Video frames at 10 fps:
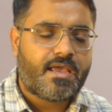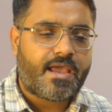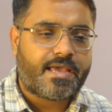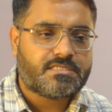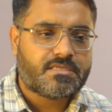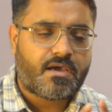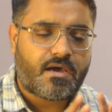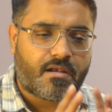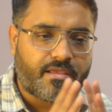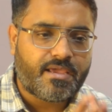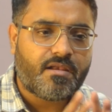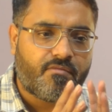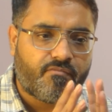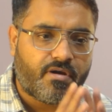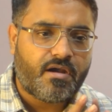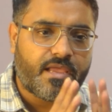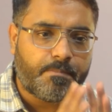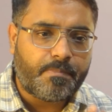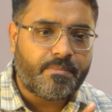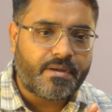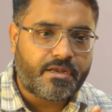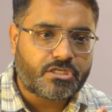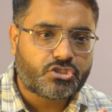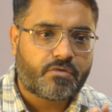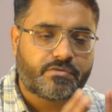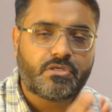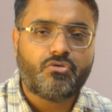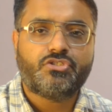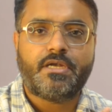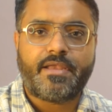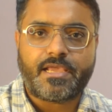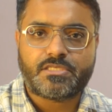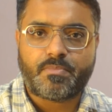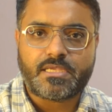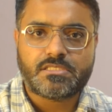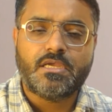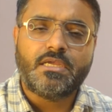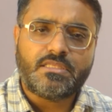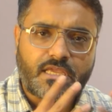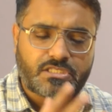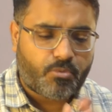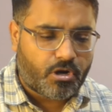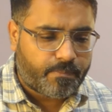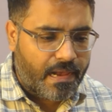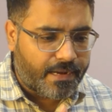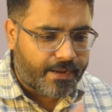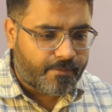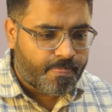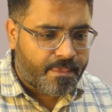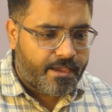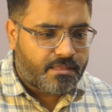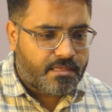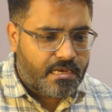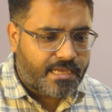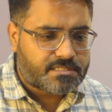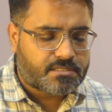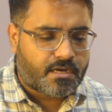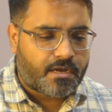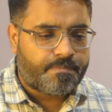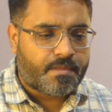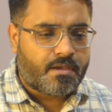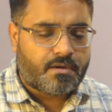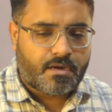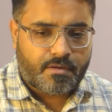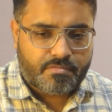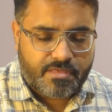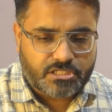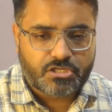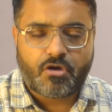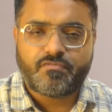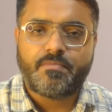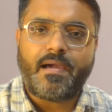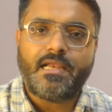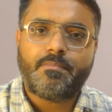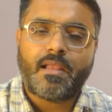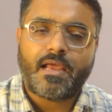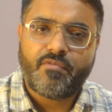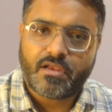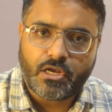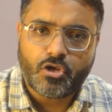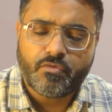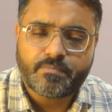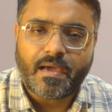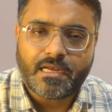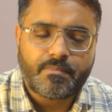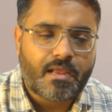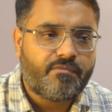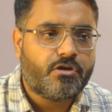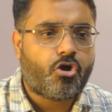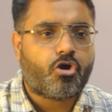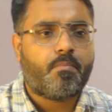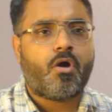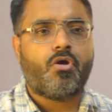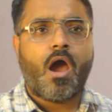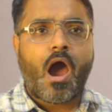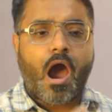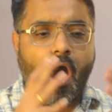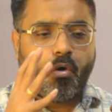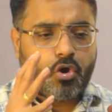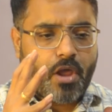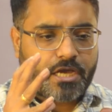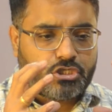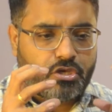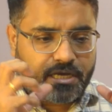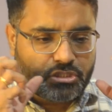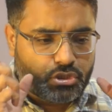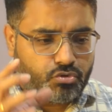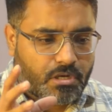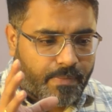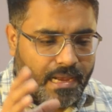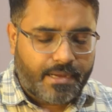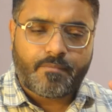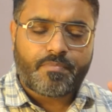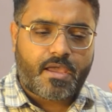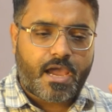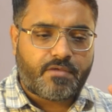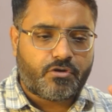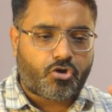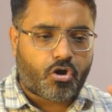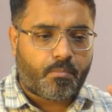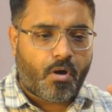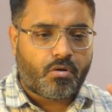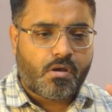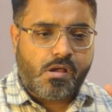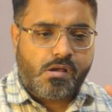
as a real world implementation of a solution takes place. That's about piloting. In the next session of the pilot plan, we'll continue with pilot plan. We'll talk about how to actually execute a pilot, and we'll talk about